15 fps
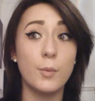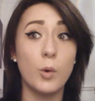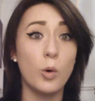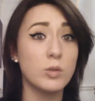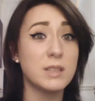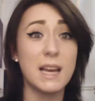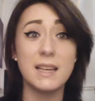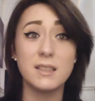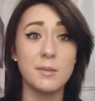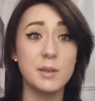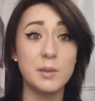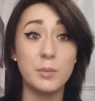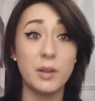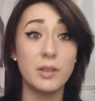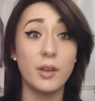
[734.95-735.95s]
or take
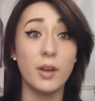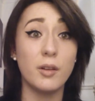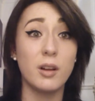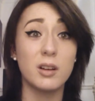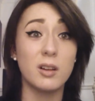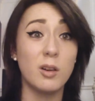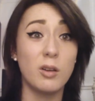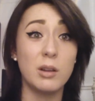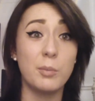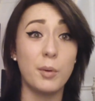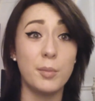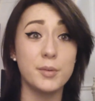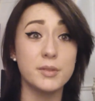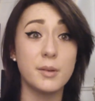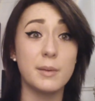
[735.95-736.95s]
something with you, like a
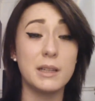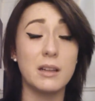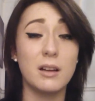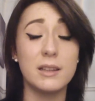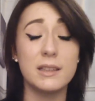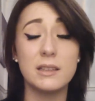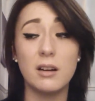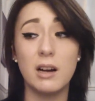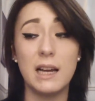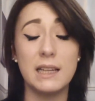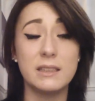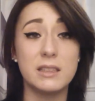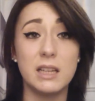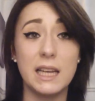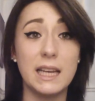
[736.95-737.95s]
lollipop or something. Like, I
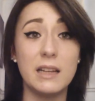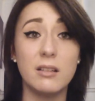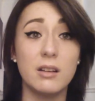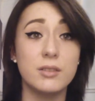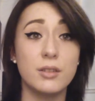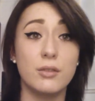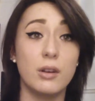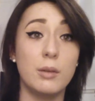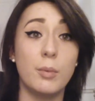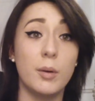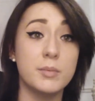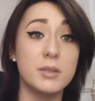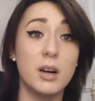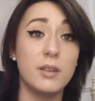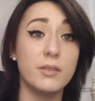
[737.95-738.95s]
had to eat like 2
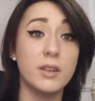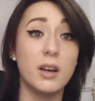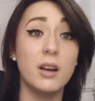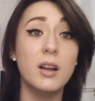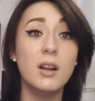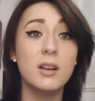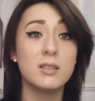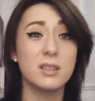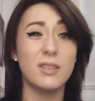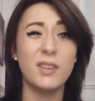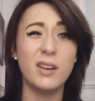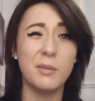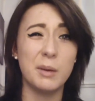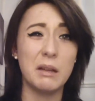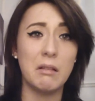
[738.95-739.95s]
lollipops after, because I
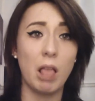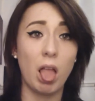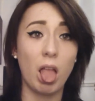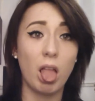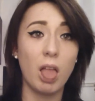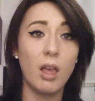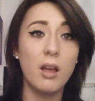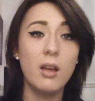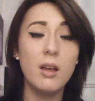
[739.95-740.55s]
felt a bit ugh.